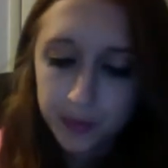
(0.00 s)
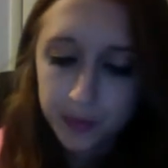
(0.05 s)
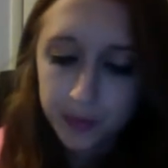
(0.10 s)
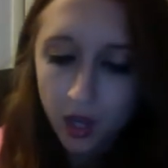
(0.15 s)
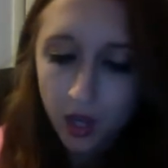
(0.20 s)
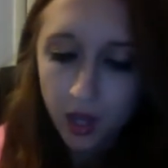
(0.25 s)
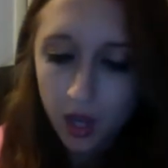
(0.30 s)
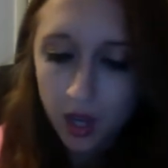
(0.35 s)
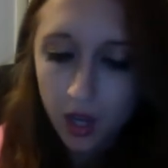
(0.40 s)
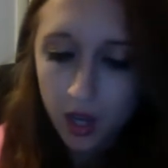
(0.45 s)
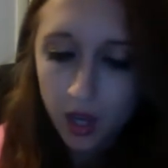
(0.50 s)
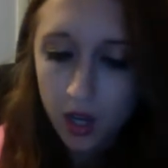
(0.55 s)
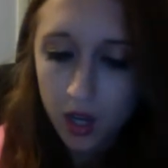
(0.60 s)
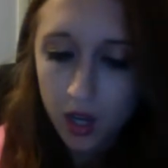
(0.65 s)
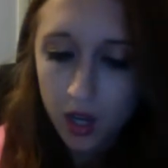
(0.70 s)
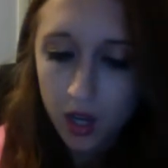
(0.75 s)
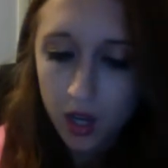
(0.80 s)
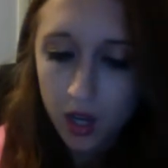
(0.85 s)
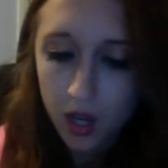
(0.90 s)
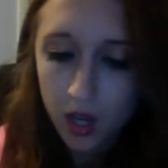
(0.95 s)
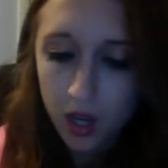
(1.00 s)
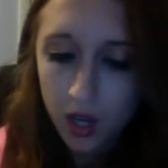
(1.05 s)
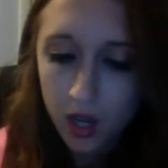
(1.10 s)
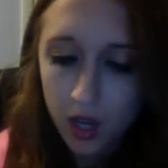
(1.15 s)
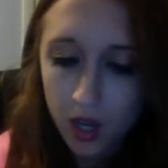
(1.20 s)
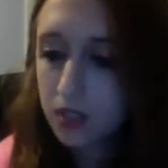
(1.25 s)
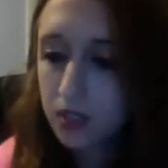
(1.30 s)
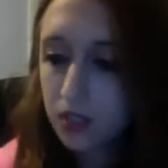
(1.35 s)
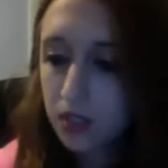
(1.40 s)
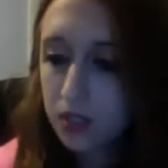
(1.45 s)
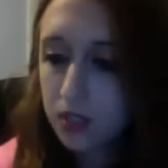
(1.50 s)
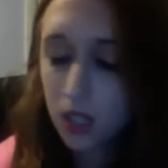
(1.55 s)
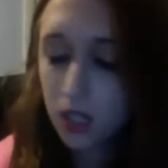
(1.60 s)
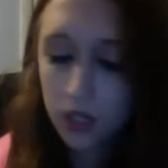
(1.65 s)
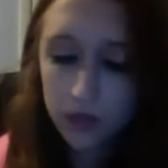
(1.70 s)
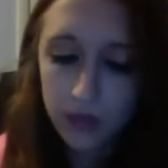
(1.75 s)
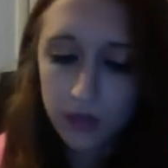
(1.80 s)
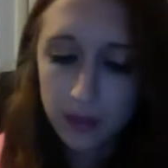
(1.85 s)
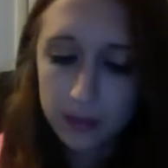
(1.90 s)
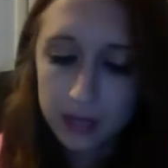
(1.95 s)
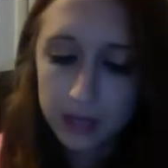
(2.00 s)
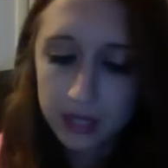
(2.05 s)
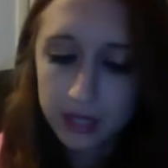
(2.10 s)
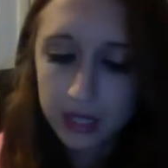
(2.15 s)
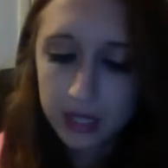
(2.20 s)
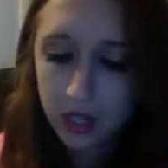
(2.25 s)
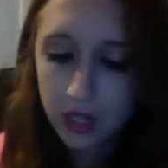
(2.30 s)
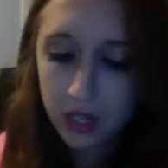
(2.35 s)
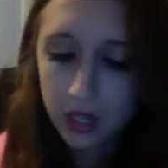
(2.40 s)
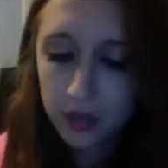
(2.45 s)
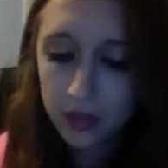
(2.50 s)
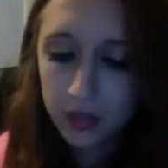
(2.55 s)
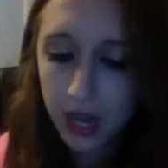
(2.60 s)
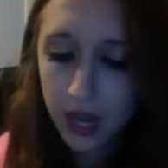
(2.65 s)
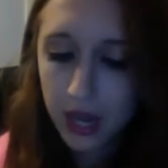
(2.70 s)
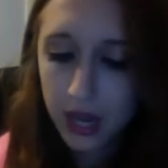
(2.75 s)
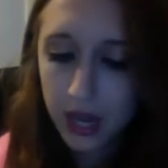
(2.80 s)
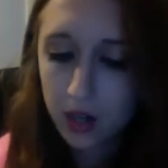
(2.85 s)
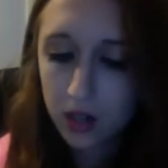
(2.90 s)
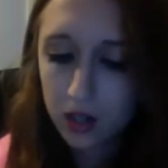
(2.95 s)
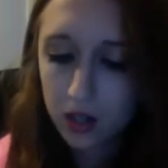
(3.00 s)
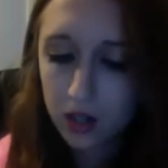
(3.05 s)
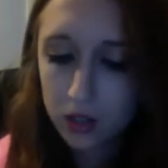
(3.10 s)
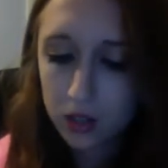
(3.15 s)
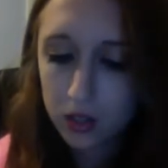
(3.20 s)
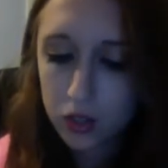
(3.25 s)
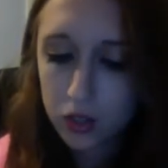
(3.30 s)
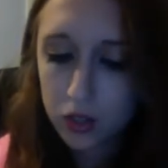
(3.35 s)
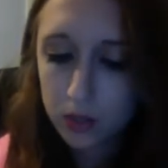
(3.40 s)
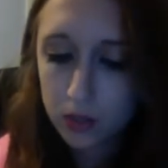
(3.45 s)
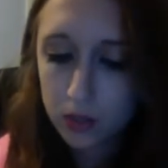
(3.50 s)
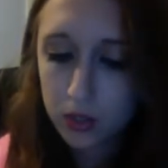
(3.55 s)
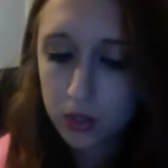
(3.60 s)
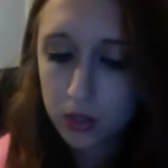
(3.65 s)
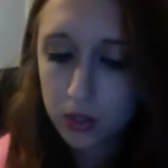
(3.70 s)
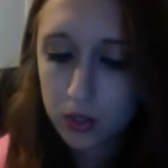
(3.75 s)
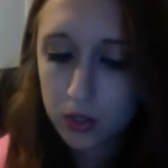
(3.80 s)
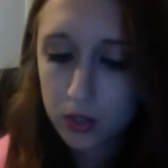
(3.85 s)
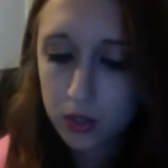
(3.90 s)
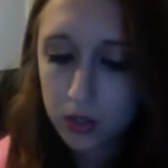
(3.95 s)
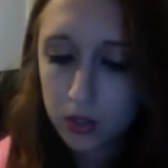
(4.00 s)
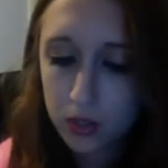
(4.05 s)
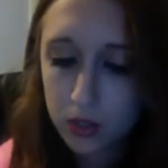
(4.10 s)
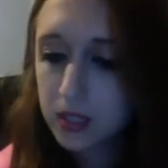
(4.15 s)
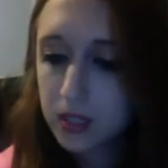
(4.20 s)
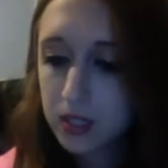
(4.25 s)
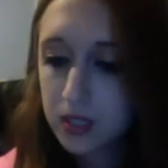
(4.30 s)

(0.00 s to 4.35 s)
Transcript: There's a ton of them in here that are super, super pigmented.